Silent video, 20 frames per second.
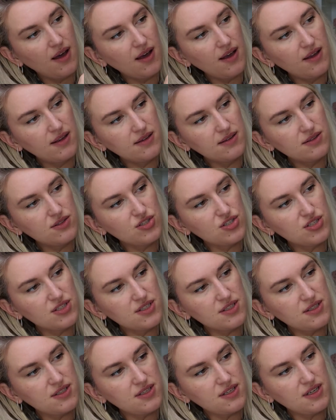and
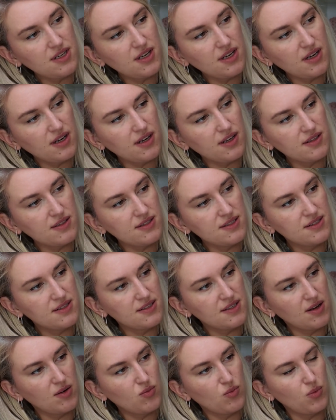just sticking it
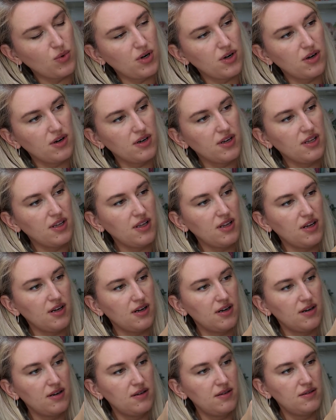somewhere
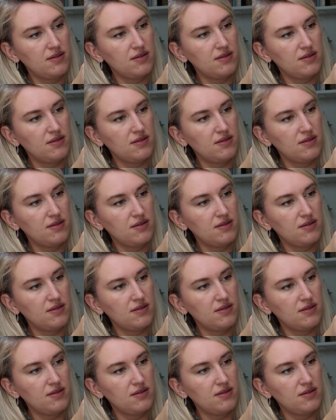here.